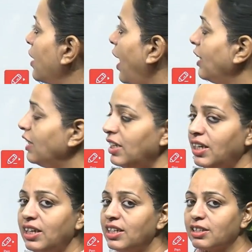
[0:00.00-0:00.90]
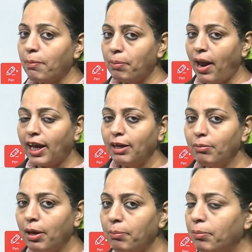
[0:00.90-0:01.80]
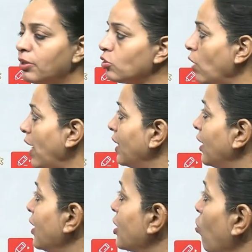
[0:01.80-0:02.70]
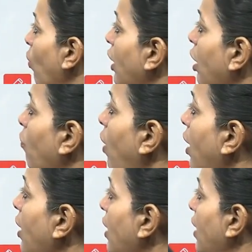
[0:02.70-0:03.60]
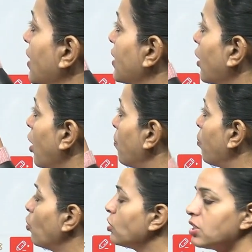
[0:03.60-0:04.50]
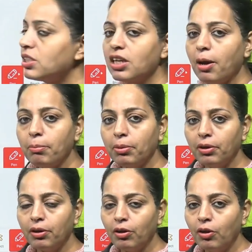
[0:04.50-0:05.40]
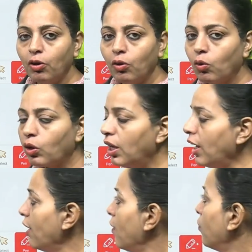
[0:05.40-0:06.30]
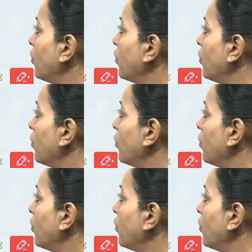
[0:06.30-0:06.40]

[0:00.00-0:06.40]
19 is a prime number. So like this, 21 is a composite number. Okay.